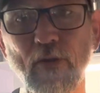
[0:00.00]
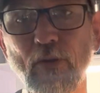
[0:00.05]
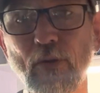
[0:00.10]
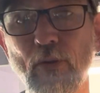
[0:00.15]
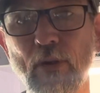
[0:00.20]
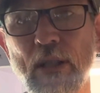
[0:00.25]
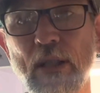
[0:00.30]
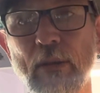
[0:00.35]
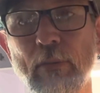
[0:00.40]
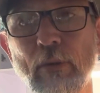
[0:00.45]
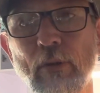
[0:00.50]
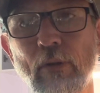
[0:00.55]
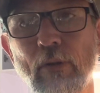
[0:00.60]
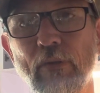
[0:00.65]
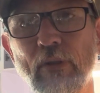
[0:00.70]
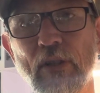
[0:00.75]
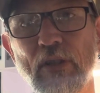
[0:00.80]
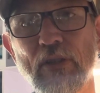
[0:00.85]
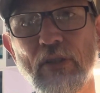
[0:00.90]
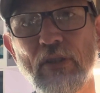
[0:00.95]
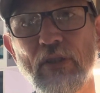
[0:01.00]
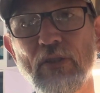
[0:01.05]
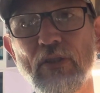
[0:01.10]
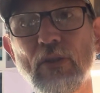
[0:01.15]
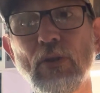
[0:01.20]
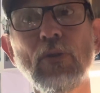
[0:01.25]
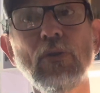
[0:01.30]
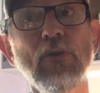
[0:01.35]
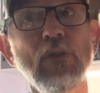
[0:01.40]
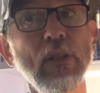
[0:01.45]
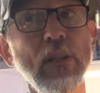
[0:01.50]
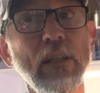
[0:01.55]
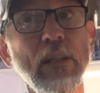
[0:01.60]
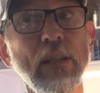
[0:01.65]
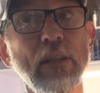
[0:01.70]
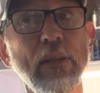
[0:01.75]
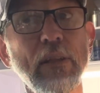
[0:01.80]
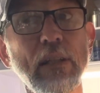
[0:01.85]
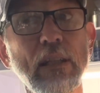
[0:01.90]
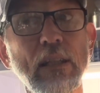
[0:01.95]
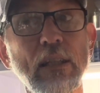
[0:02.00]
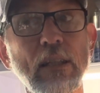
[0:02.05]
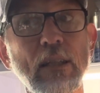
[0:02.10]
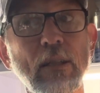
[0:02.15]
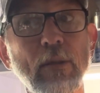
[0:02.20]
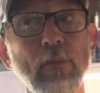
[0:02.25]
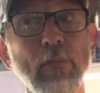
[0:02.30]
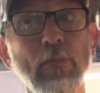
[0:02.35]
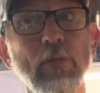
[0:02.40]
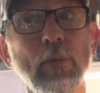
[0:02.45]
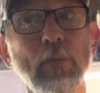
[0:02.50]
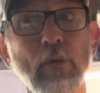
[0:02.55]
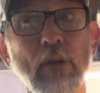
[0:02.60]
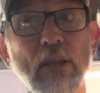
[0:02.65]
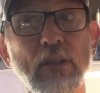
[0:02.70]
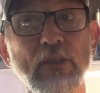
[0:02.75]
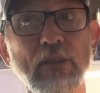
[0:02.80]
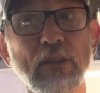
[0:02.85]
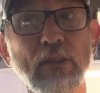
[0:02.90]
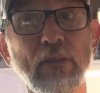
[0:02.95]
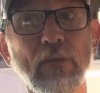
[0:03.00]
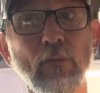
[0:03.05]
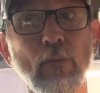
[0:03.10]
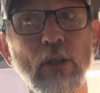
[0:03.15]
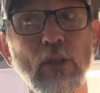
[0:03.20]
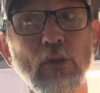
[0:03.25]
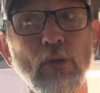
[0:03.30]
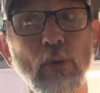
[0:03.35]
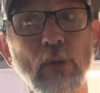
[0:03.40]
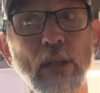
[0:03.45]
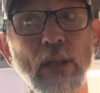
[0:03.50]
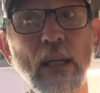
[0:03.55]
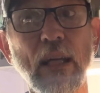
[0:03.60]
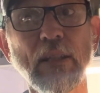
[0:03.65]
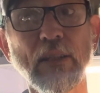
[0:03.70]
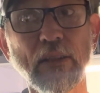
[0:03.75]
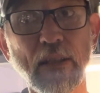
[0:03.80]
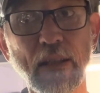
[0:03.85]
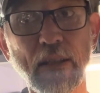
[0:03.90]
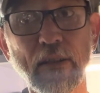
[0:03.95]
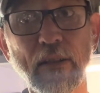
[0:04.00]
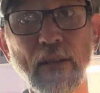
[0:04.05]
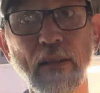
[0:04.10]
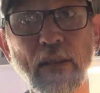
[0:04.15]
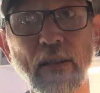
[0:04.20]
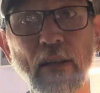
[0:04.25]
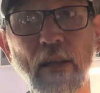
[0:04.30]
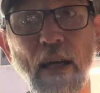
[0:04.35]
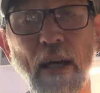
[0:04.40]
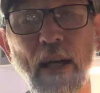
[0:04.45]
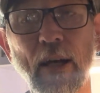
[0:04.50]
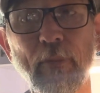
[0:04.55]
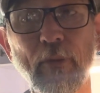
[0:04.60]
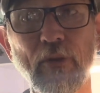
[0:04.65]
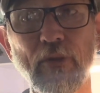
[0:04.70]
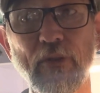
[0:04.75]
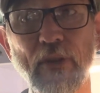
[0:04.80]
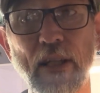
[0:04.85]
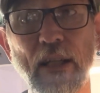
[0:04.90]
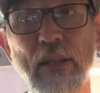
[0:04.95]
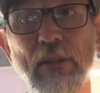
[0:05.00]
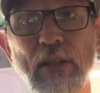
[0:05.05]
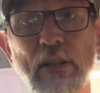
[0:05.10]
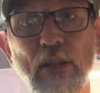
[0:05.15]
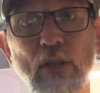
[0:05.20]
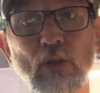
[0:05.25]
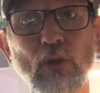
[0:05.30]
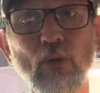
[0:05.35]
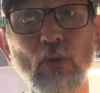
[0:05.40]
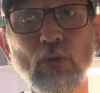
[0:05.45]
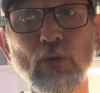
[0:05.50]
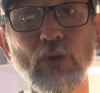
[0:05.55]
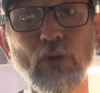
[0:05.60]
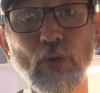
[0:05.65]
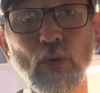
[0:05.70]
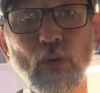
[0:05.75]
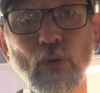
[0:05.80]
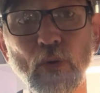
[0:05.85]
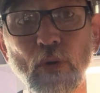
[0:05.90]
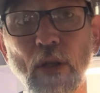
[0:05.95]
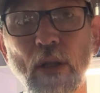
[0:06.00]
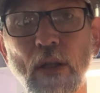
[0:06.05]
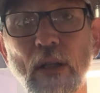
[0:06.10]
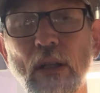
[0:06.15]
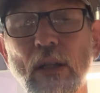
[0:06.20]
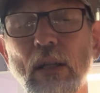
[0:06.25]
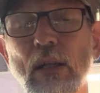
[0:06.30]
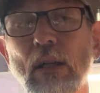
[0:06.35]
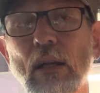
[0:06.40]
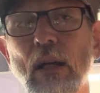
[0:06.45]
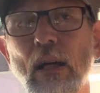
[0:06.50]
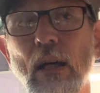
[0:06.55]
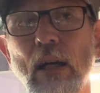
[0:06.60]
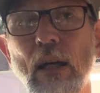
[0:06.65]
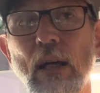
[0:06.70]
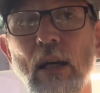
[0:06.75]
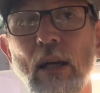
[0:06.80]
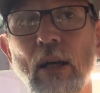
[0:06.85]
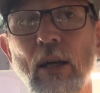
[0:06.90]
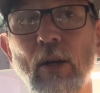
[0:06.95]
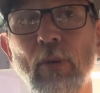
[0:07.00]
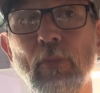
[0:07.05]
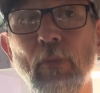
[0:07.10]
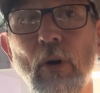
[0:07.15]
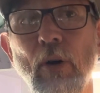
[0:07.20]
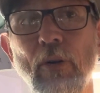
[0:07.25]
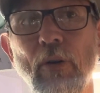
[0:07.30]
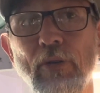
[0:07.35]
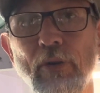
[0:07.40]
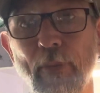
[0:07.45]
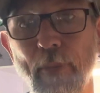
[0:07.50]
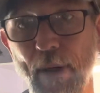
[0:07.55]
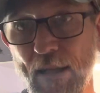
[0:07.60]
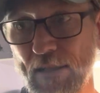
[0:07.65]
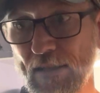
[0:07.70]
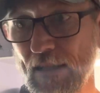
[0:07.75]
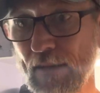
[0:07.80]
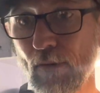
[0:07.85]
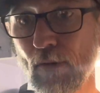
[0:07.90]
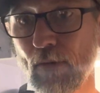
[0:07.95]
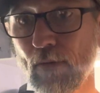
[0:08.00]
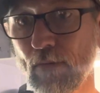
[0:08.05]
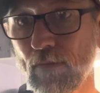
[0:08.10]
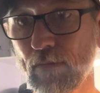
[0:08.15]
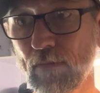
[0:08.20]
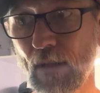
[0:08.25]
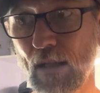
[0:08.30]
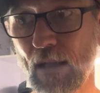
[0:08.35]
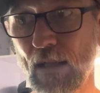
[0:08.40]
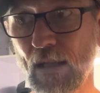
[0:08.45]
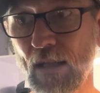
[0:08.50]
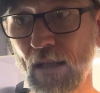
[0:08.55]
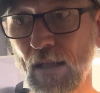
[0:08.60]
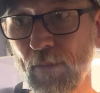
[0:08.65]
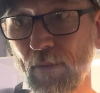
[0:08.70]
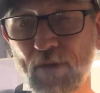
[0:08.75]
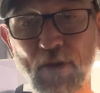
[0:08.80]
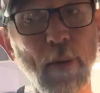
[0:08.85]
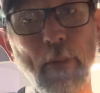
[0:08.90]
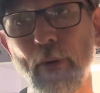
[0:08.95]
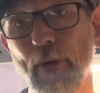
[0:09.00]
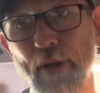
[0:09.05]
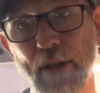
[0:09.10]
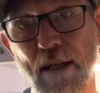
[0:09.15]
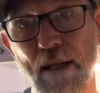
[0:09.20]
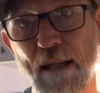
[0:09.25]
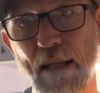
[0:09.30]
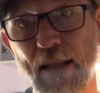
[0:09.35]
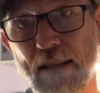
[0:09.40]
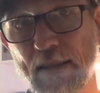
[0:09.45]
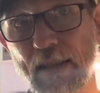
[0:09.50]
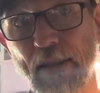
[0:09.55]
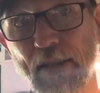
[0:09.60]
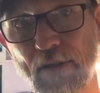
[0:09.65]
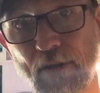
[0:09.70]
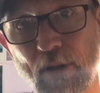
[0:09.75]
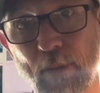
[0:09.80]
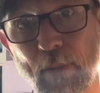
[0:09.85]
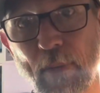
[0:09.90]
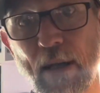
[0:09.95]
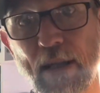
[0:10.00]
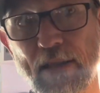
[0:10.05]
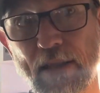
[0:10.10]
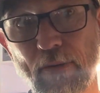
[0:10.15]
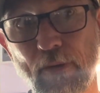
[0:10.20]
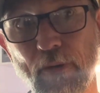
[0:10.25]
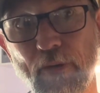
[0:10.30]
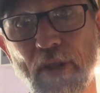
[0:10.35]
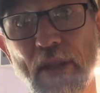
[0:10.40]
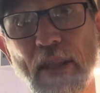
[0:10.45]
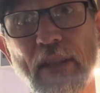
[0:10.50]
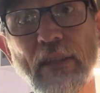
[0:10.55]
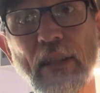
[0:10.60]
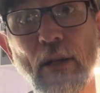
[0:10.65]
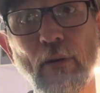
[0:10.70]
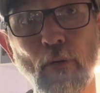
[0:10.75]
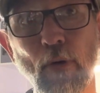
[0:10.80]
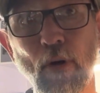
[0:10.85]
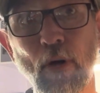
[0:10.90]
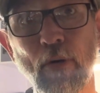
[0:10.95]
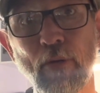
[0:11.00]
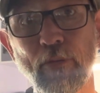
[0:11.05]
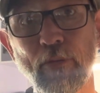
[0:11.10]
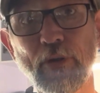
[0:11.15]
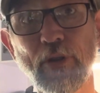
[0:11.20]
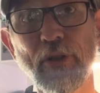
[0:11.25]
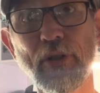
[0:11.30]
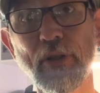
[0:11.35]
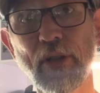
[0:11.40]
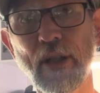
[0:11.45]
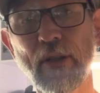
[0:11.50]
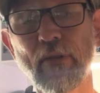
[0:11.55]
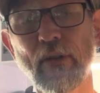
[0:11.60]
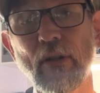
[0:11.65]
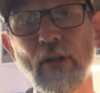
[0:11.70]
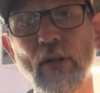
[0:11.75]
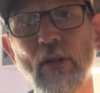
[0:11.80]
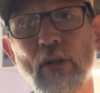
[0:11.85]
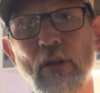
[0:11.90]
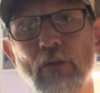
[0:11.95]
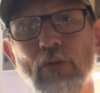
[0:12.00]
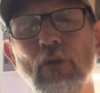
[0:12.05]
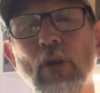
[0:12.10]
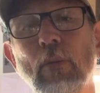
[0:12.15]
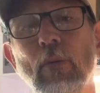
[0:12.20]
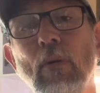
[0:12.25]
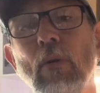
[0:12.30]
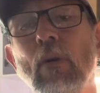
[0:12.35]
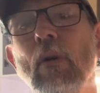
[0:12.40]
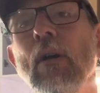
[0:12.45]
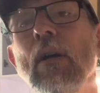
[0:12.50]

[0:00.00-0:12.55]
to any mirror finish is usually the preparation, what you're doing underneath. Because anything that you do on the base level, it's like building a house. Anything on the base level, if you get that wrong, you're going to have a lot of trouble